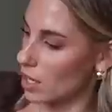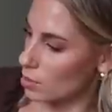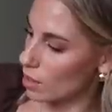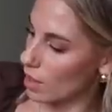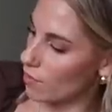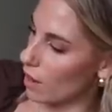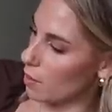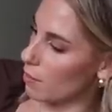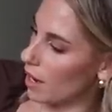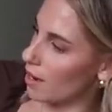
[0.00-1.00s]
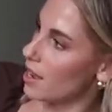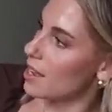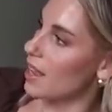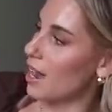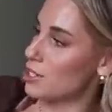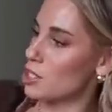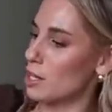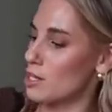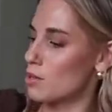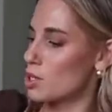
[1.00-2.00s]
that's when they fit. But yeah, I just
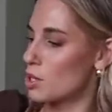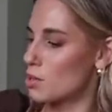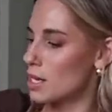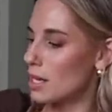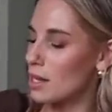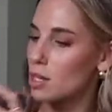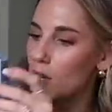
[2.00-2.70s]
thought these were so stinking